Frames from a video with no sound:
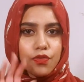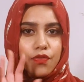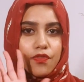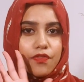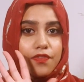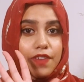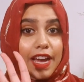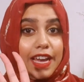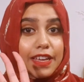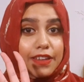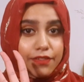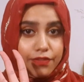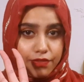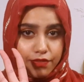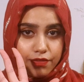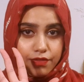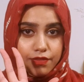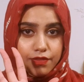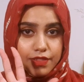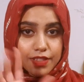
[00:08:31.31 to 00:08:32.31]

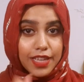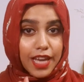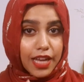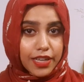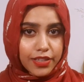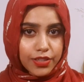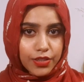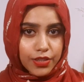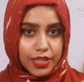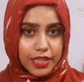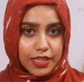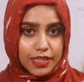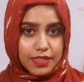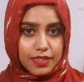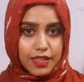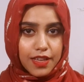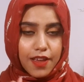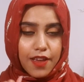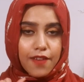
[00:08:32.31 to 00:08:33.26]
five categories.